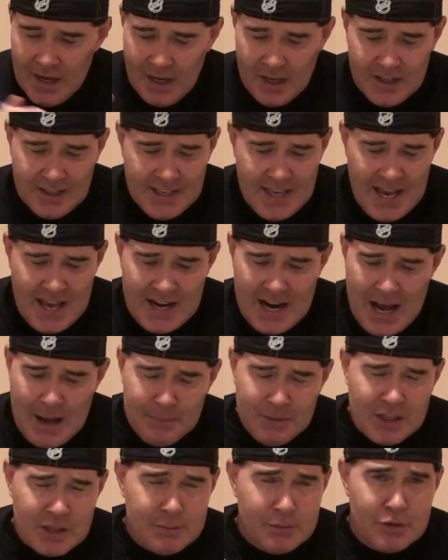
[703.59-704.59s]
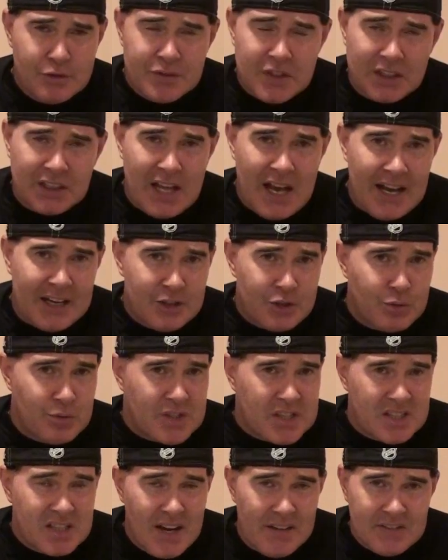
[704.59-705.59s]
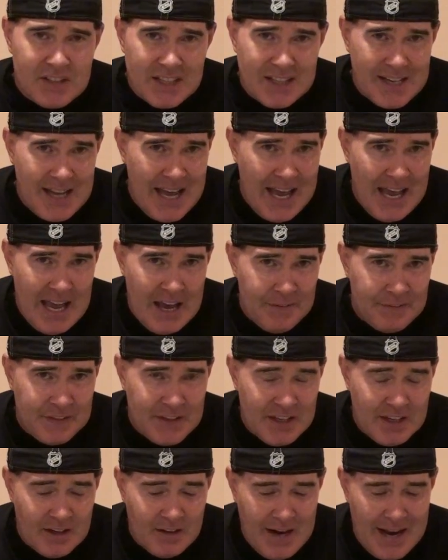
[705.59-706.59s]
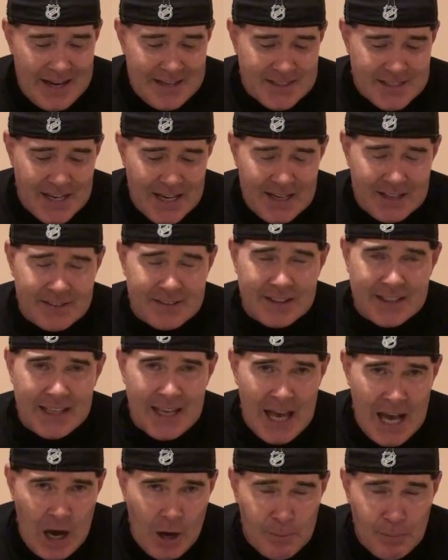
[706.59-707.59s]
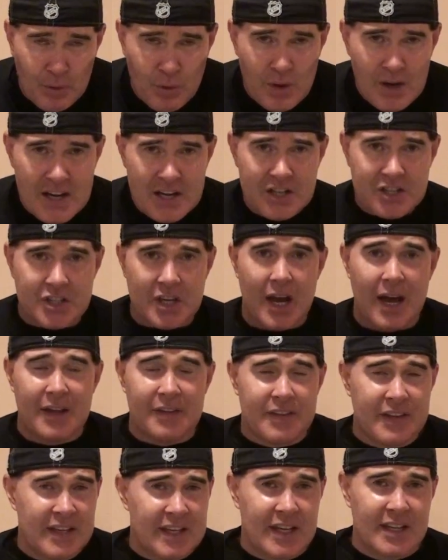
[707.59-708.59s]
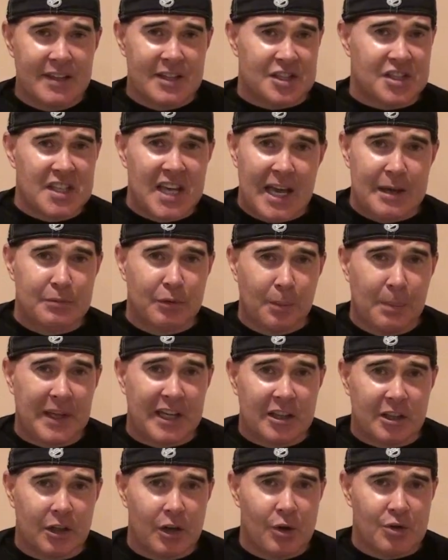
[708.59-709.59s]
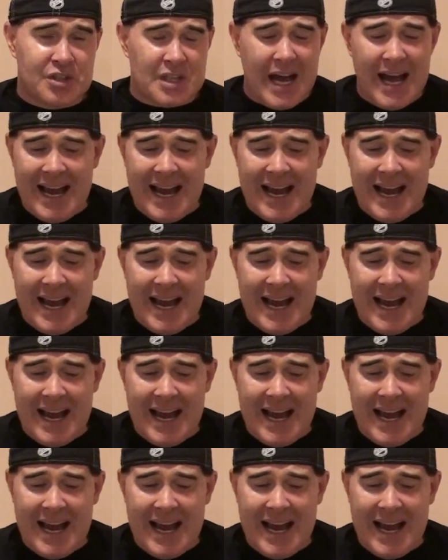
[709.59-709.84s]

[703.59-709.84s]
Again, I'm going to move the line to seven and a half here and take the Cowboys, thinking this game will be close.